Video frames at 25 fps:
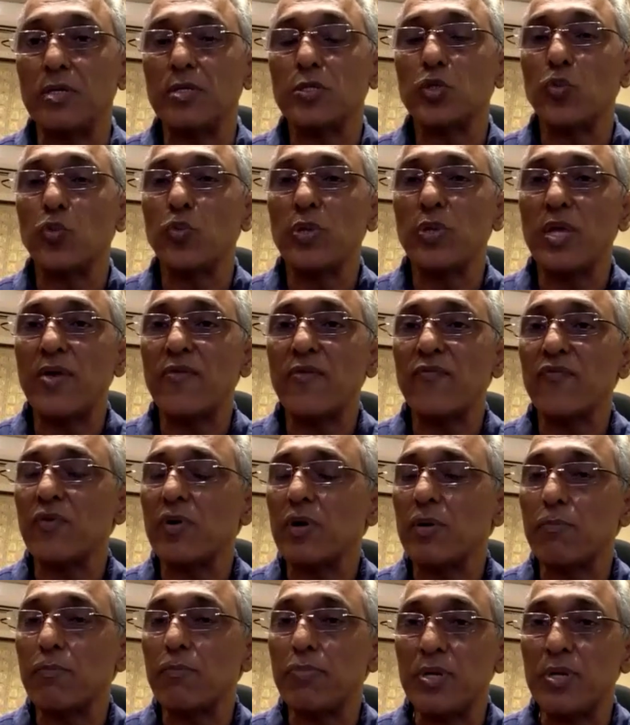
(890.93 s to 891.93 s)
So we have
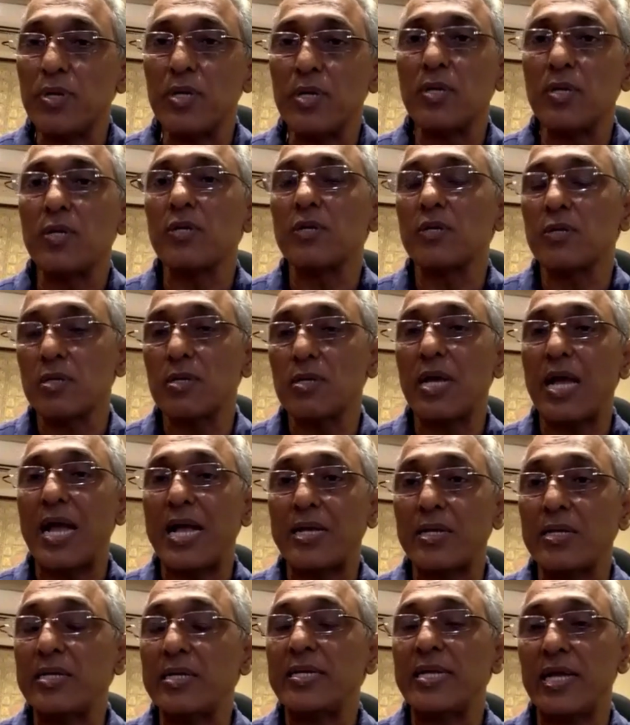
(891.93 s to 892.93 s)
brilliant
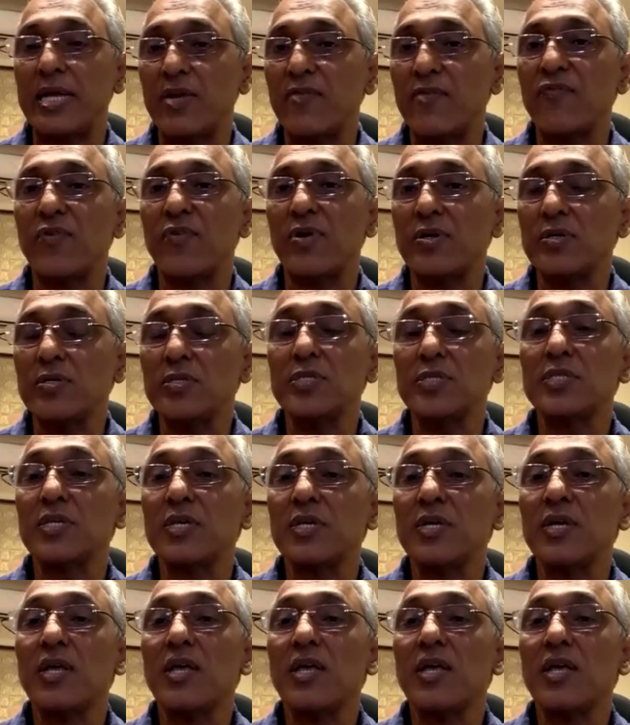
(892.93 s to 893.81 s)
agri-tech funds.